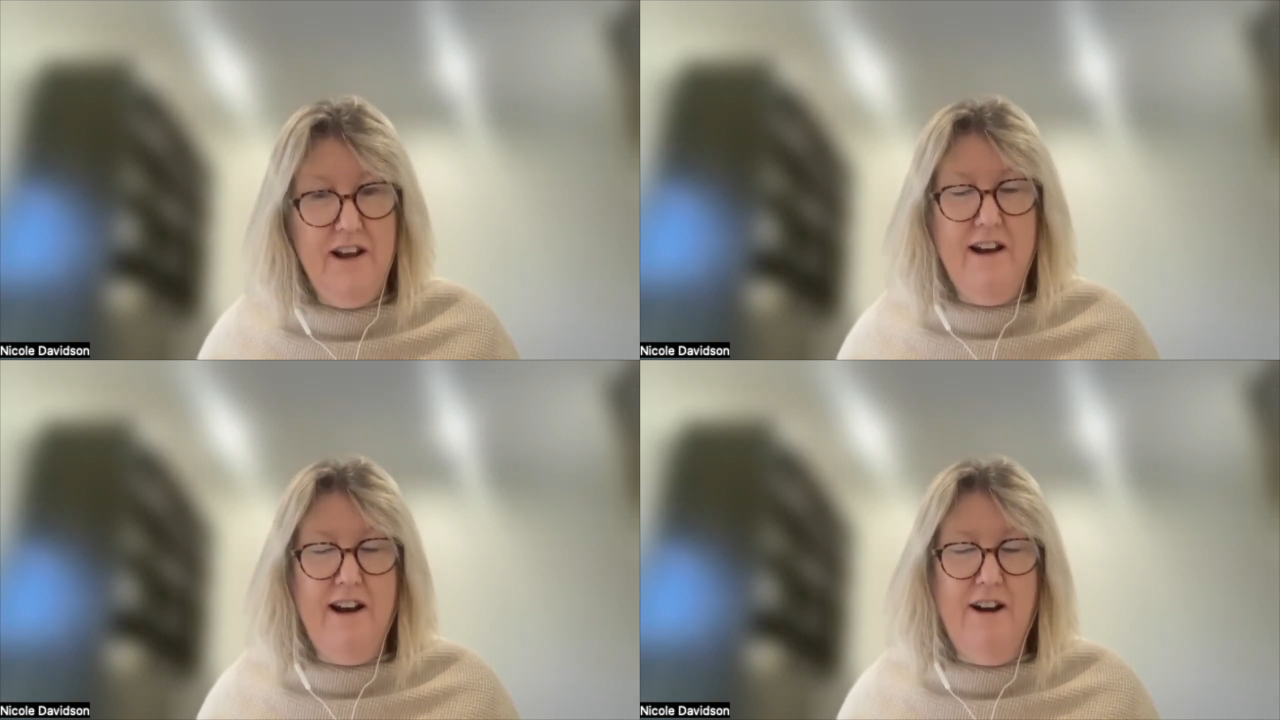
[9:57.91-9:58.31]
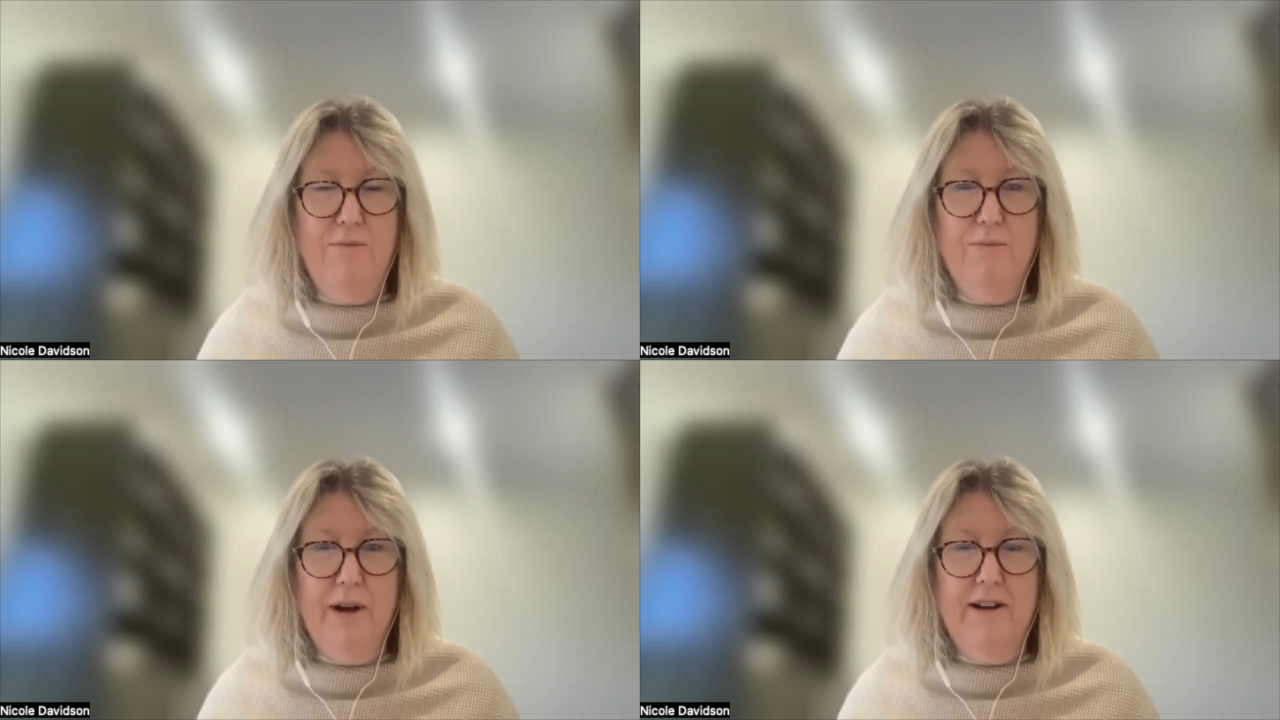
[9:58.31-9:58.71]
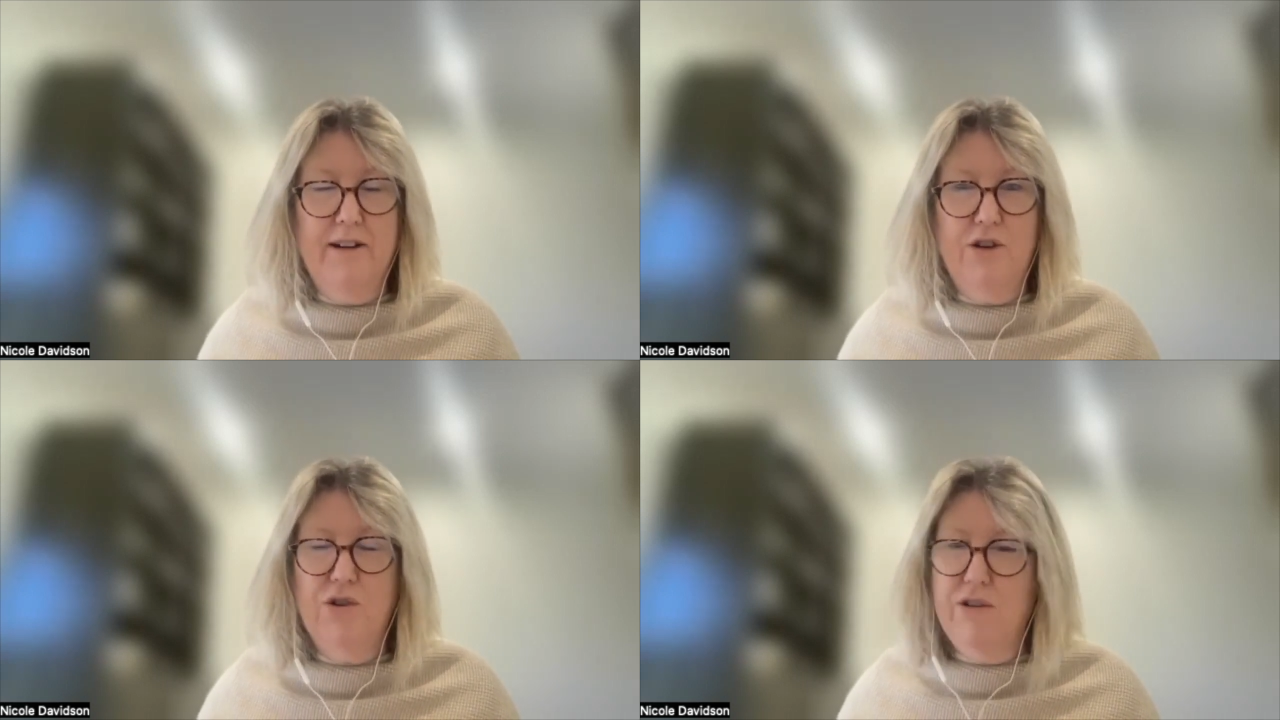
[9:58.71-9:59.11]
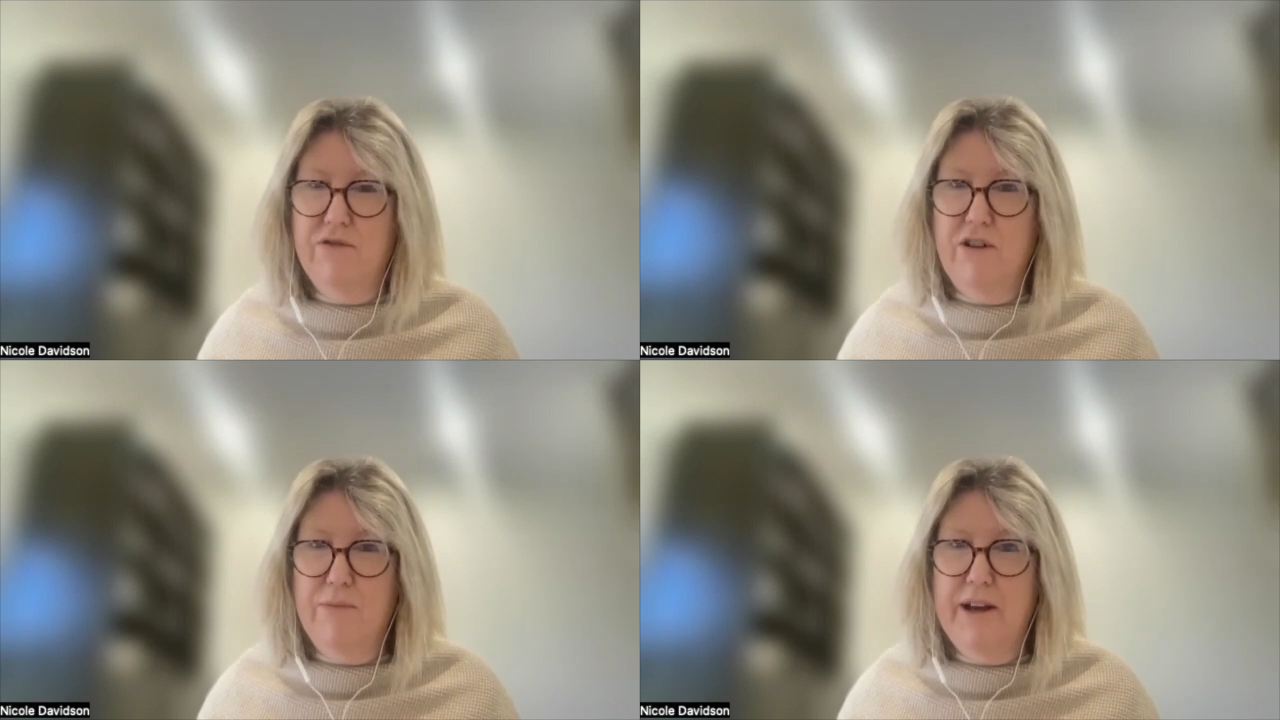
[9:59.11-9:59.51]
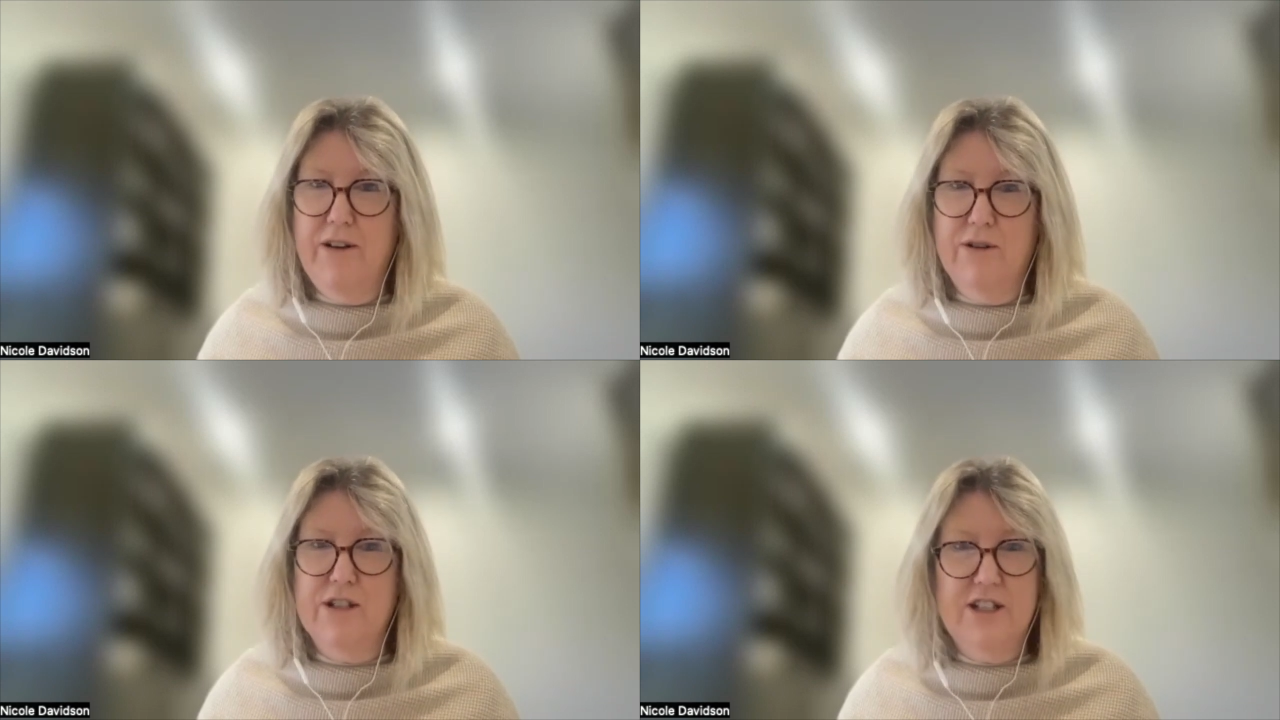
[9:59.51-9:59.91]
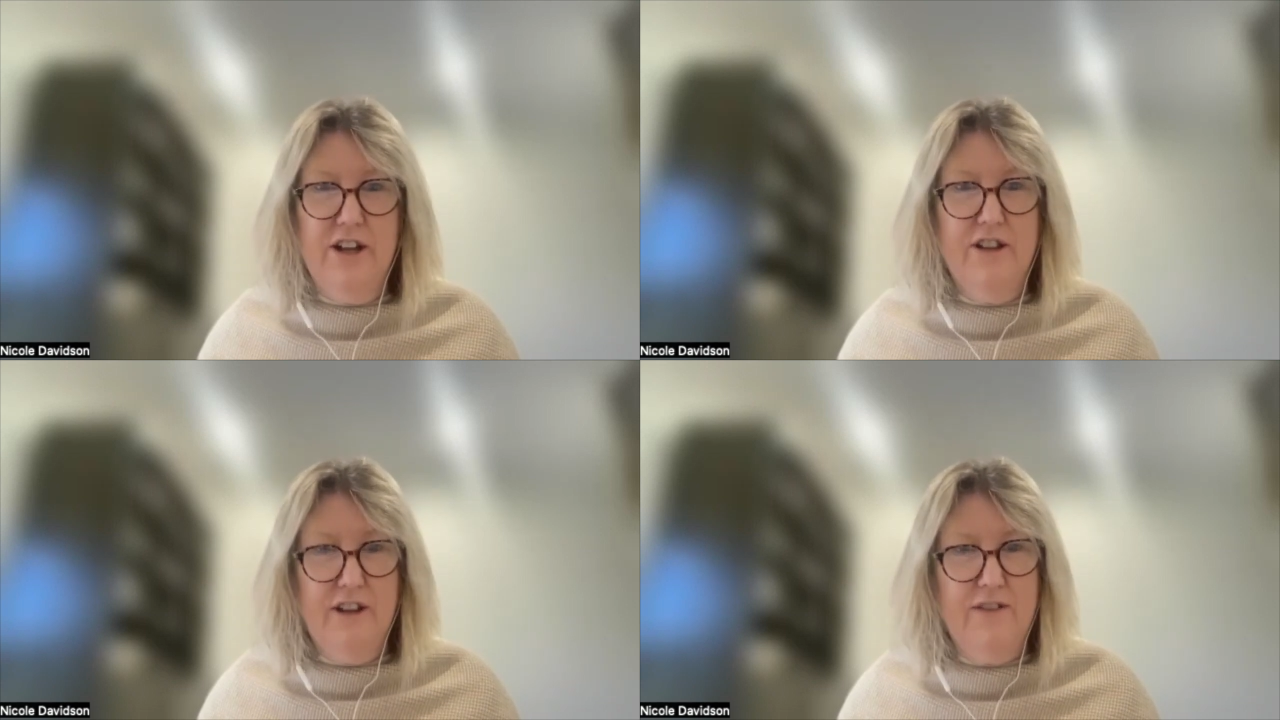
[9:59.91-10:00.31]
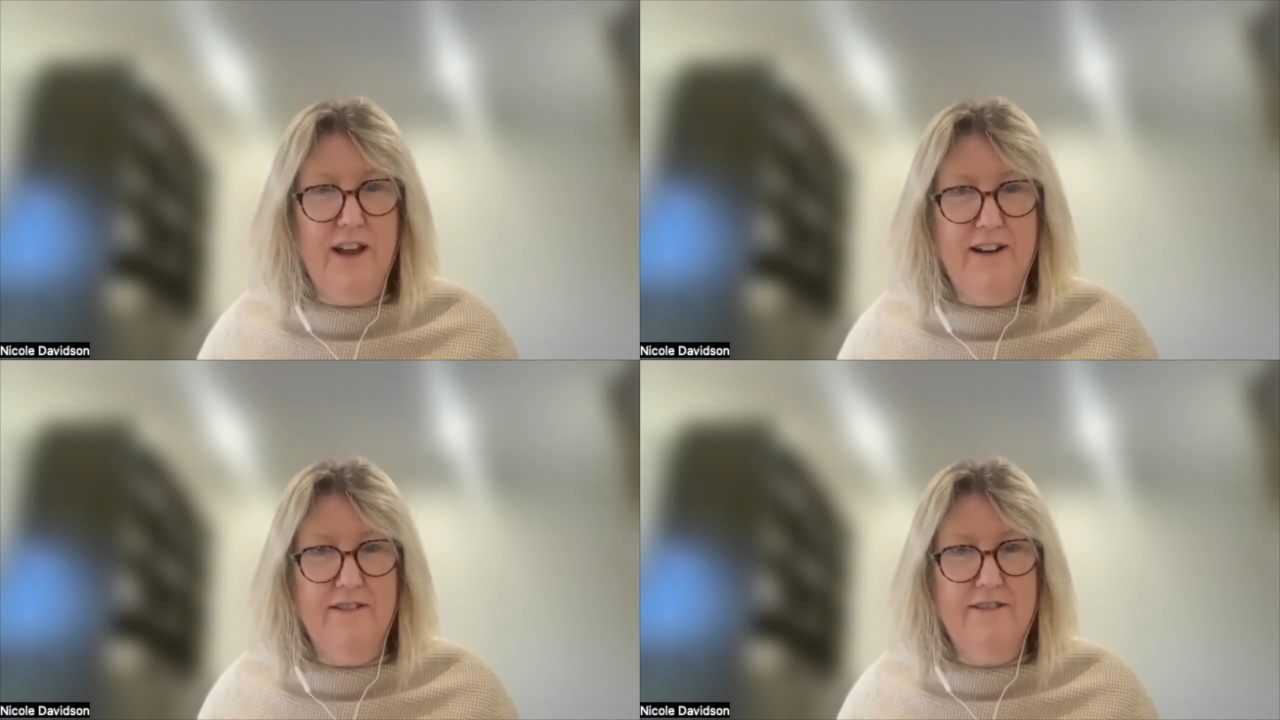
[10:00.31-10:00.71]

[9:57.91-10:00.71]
But, you know, if I'm being honest, I think that